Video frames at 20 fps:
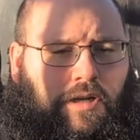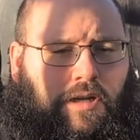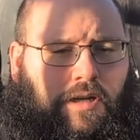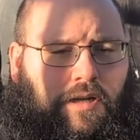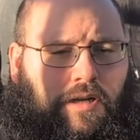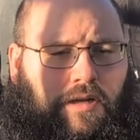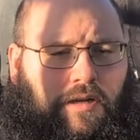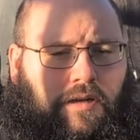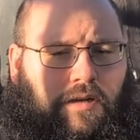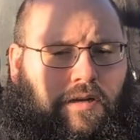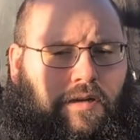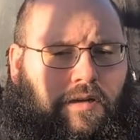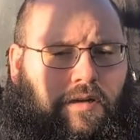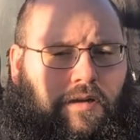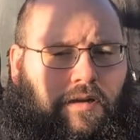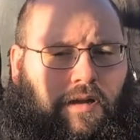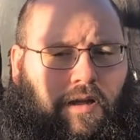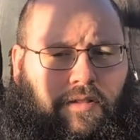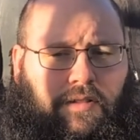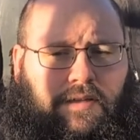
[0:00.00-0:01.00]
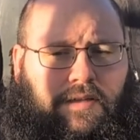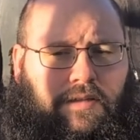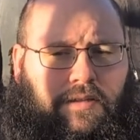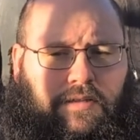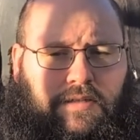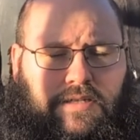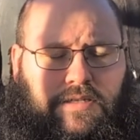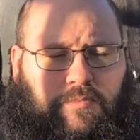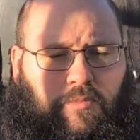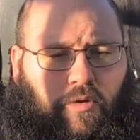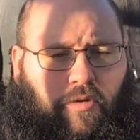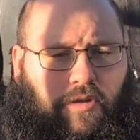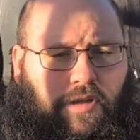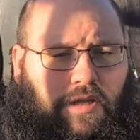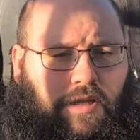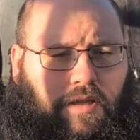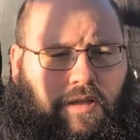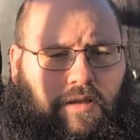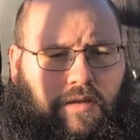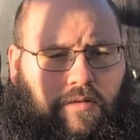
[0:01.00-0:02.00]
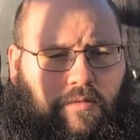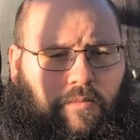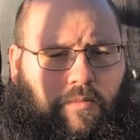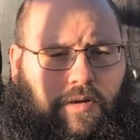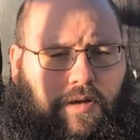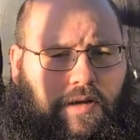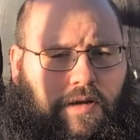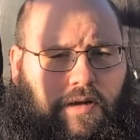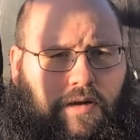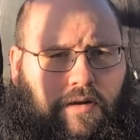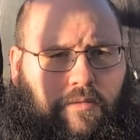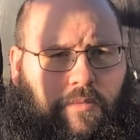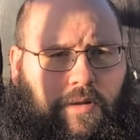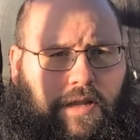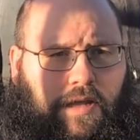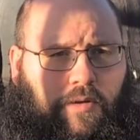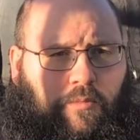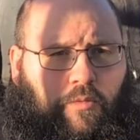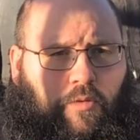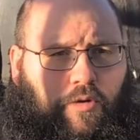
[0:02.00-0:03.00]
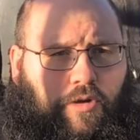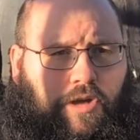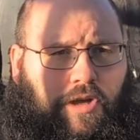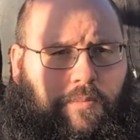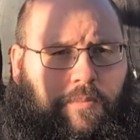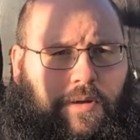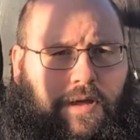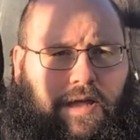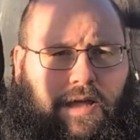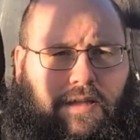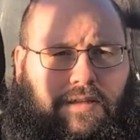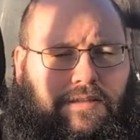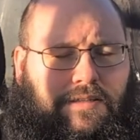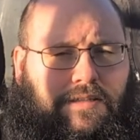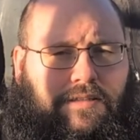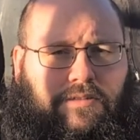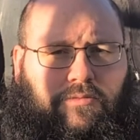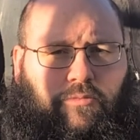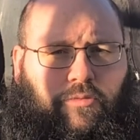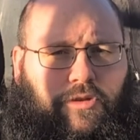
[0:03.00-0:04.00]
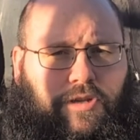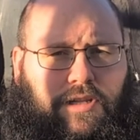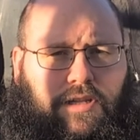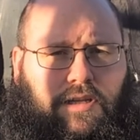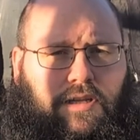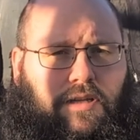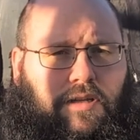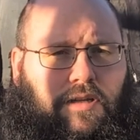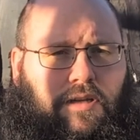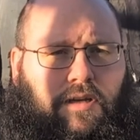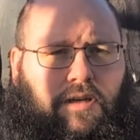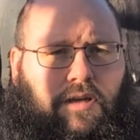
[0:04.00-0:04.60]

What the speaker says: until this morning, where when I woke up, I didn't really